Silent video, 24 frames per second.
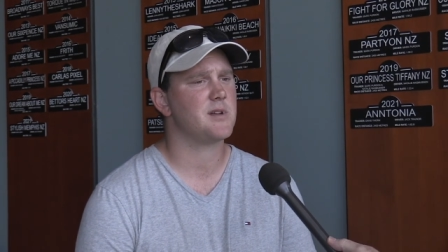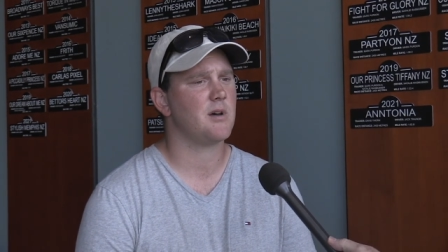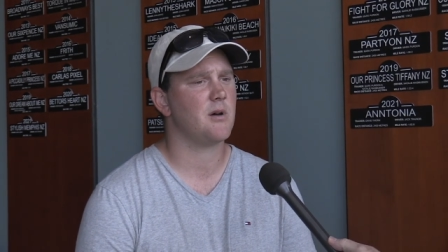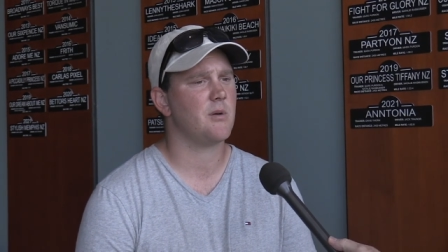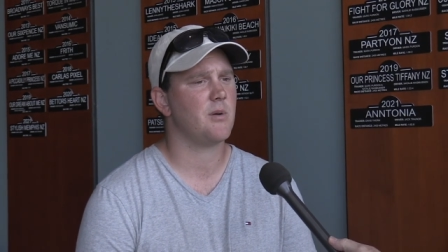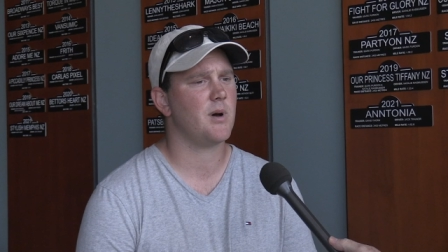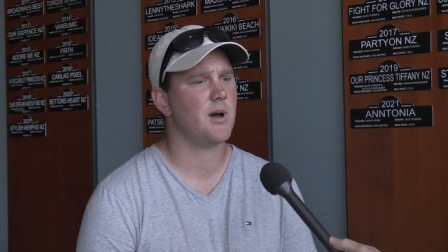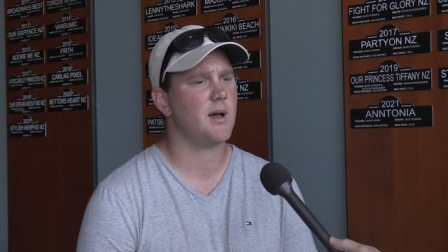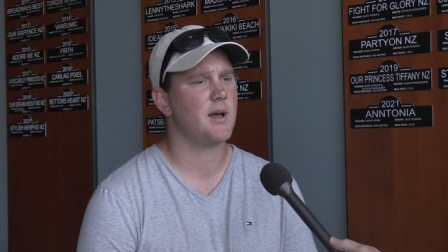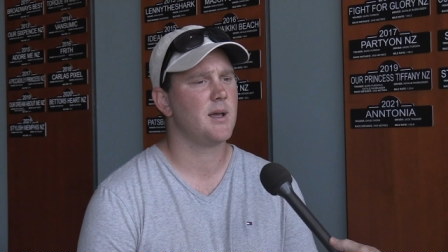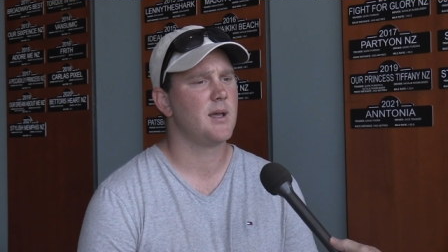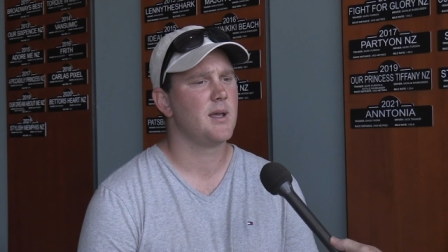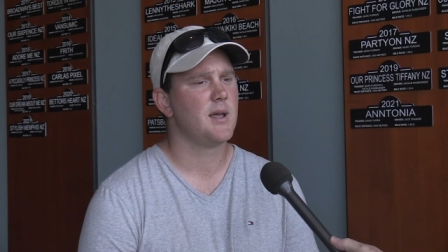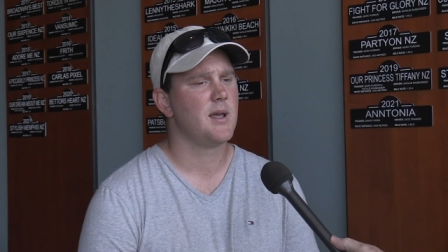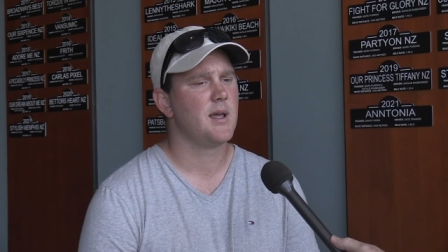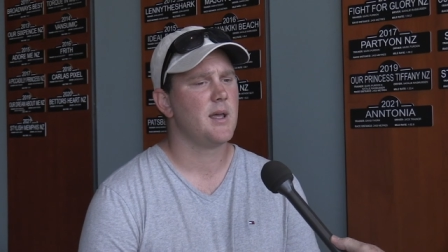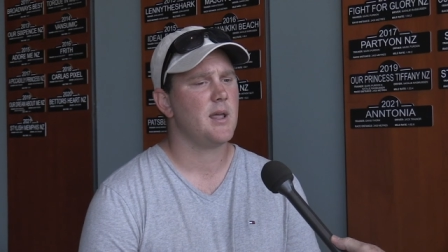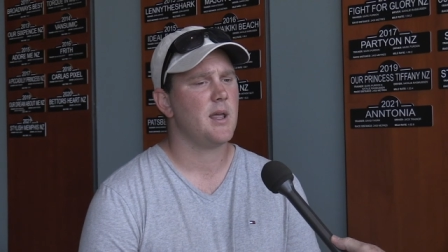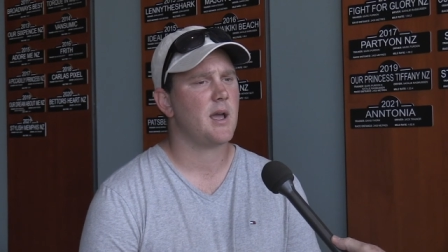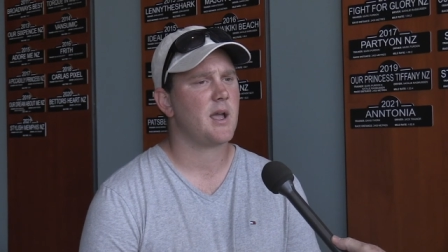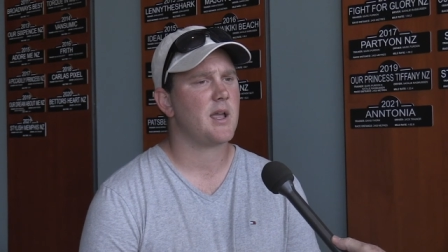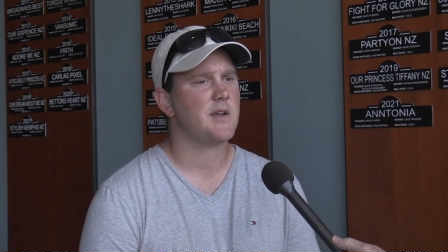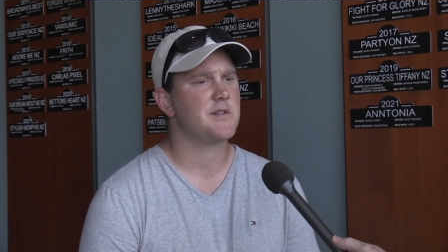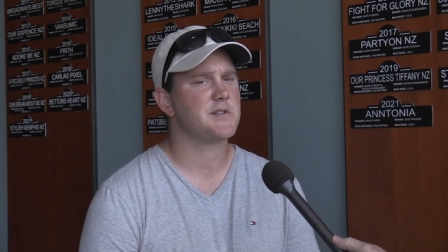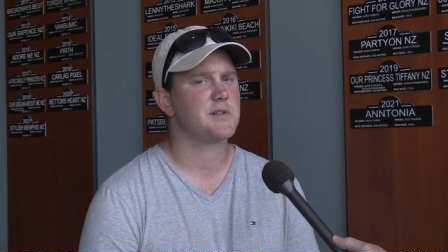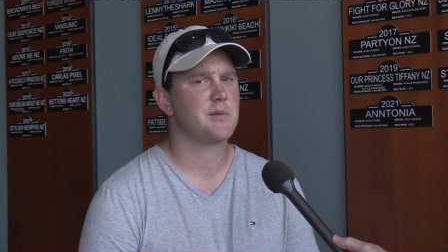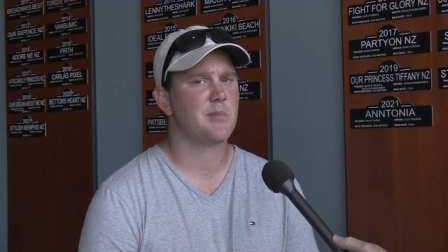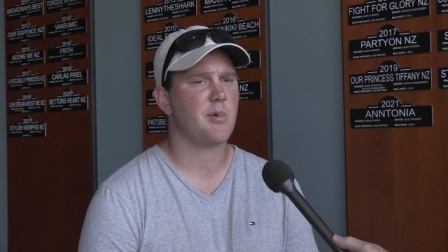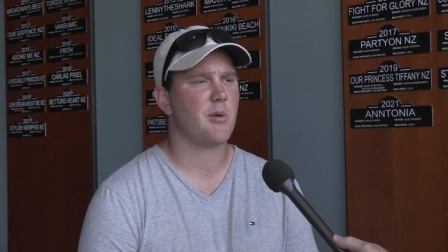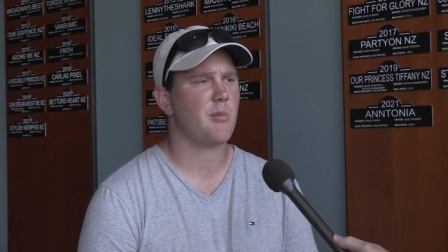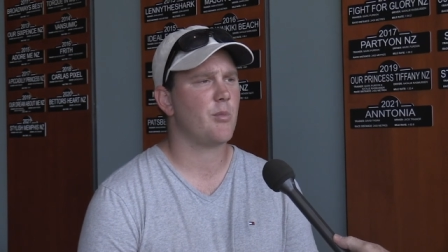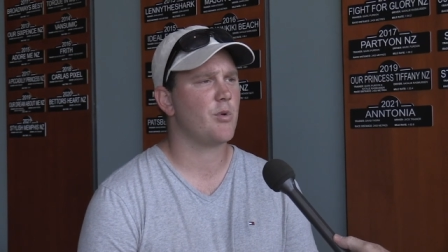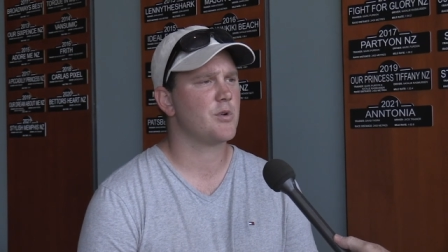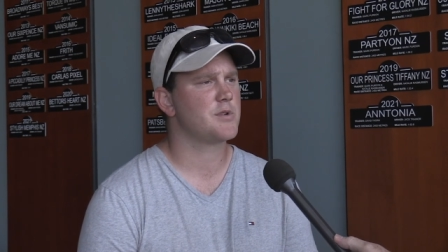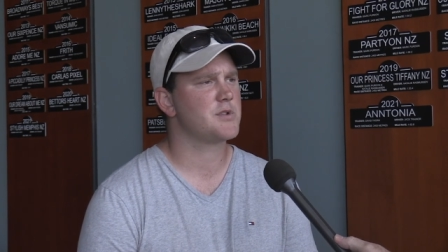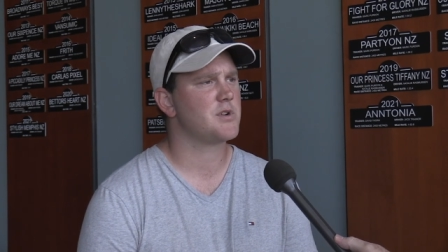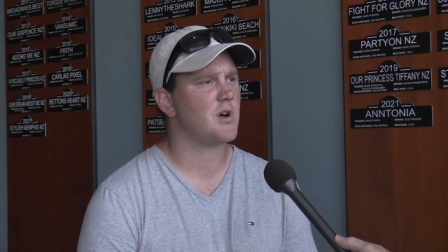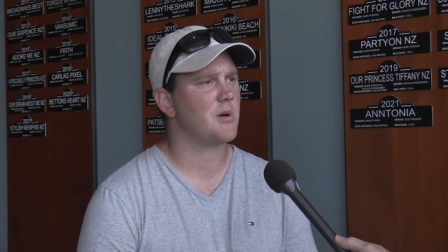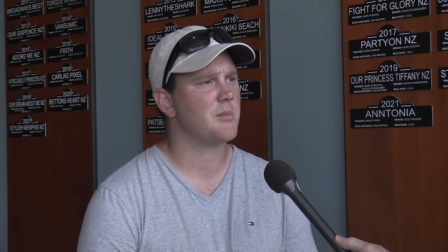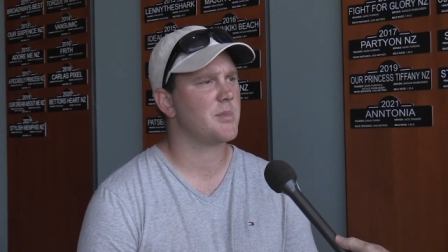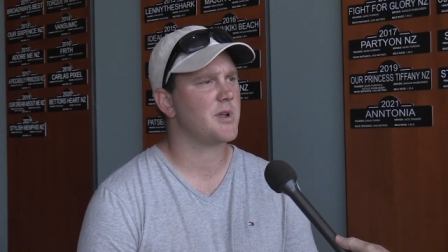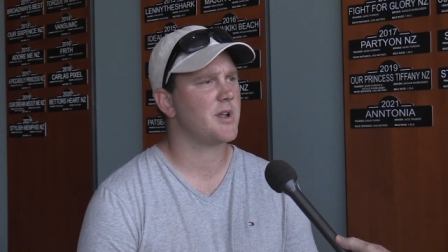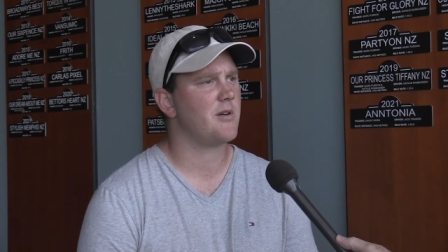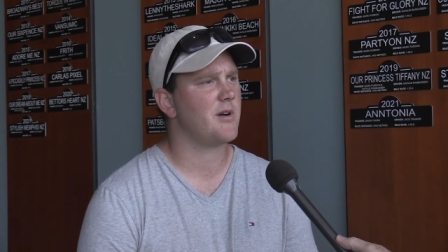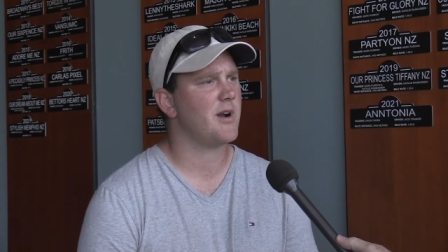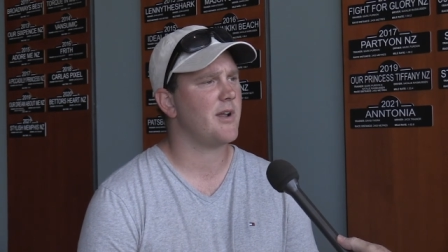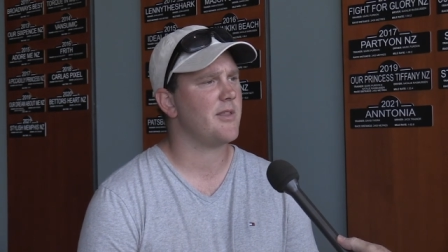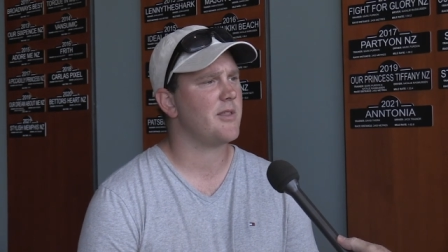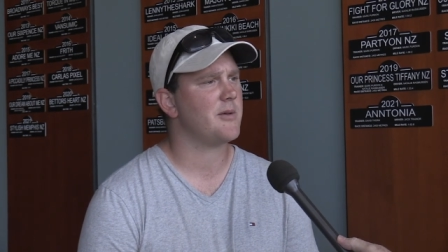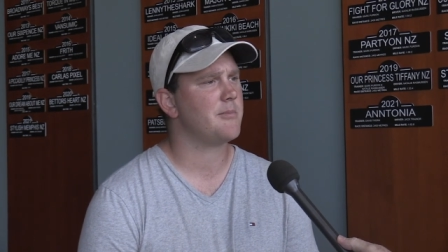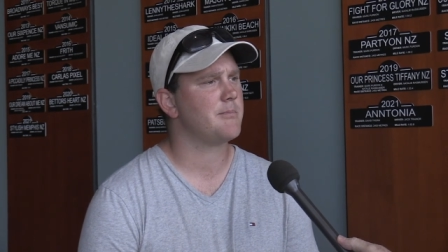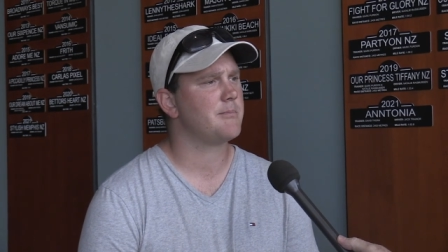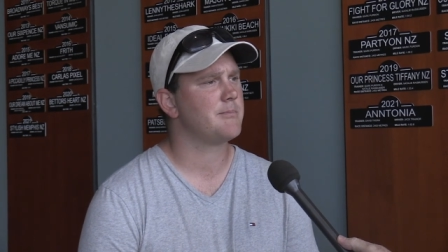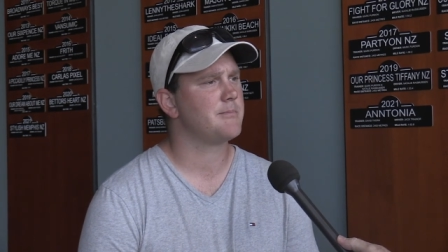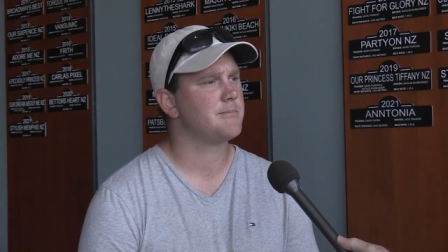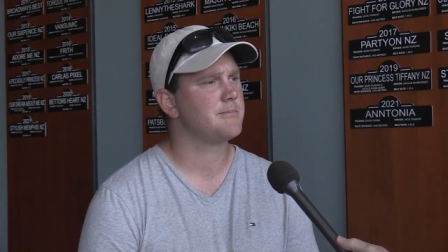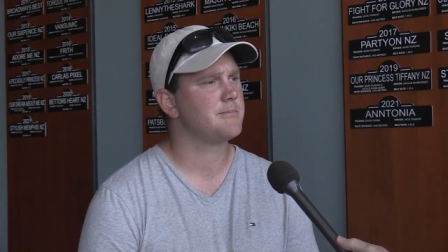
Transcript: so uh, gives her a bit more time to get around them.